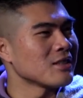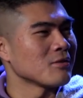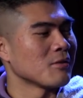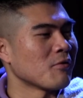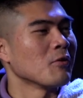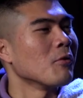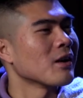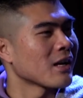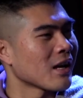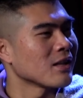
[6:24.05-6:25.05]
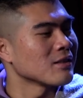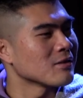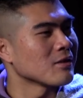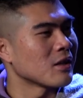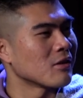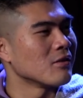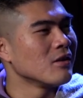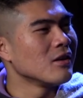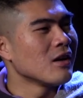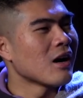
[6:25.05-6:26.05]
So if you want to get into, you know,
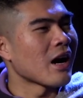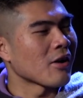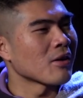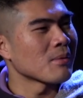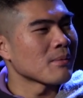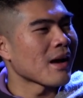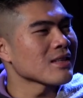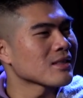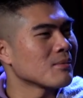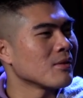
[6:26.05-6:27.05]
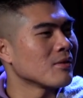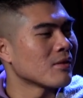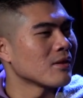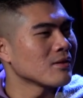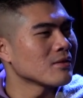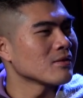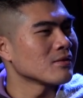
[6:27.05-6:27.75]
higher up in basketball, right? So.